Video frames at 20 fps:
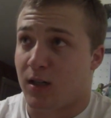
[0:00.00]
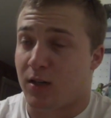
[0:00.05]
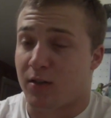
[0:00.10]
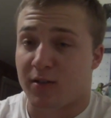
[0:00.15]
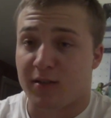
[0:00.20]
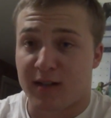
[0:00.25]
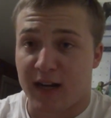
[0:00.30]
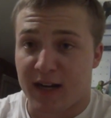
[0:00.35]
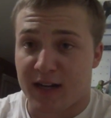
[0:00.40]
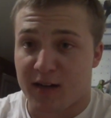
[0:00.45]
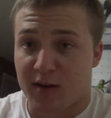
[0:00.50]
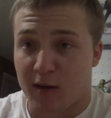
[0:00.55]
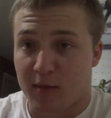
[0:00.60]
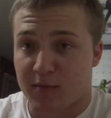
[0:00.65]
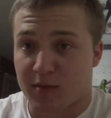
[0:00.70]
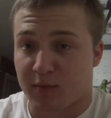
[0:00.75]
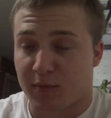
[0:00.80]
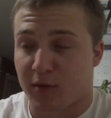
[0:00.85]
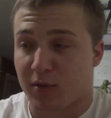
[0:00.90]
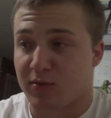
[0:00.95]
190
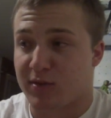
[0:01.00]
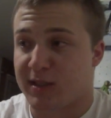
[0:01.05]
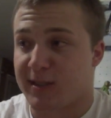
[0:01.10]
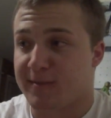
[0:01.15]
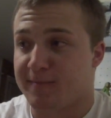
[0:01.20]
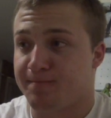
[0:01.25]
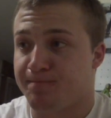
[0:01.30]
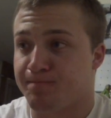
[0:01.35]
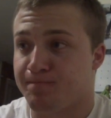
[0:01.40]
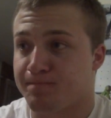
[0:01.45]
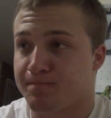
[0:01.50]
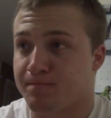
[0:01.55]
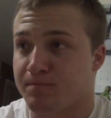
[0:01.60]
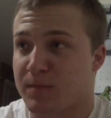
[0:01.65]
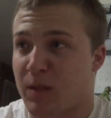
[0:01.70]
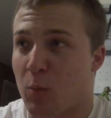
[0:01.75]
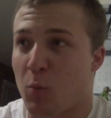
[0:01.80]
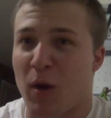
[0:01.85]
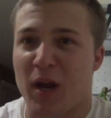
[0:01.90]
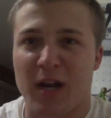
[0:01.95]
grams of protein.
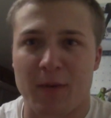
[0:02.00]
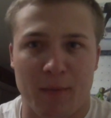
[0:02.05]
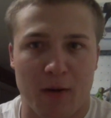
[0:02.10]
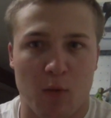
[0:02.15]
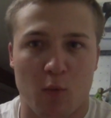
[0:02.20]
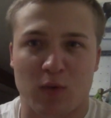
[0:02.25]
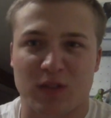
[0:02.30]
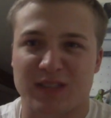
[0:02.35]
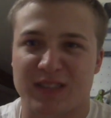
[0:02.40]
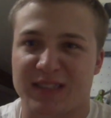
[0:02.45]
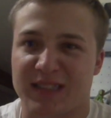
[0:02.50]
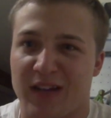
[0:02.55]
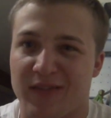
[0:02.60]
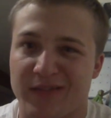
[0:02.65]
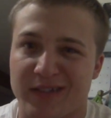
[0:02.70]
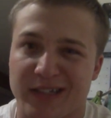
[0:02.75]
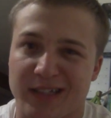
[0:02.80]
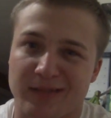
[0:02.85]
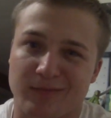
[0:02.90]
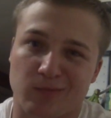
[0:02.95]
I'm weighing about
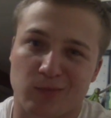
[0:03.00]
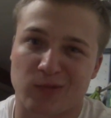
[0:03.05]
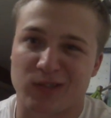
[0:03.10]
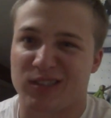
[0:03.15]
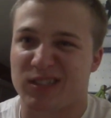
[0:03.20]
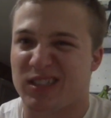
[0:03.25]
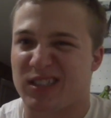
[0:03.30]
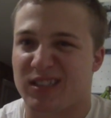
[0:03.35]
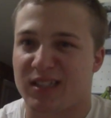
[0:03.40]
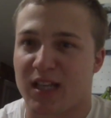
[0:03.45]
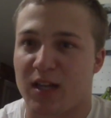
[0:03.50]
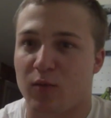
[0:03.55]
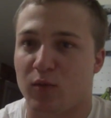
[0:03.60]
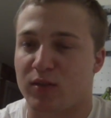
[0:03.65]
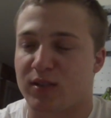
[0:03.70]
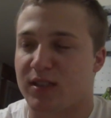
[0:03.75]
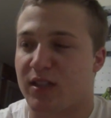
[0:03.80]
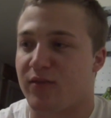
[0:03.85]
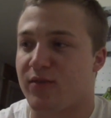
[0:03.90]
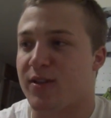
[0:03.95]
170, 168,
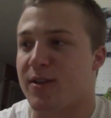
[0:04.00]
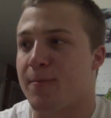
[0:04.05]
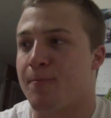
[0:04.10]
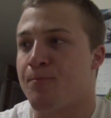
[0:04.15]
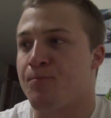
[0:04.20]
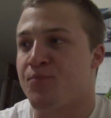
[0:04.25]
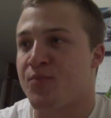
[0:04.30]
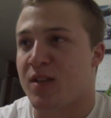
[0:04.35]
170.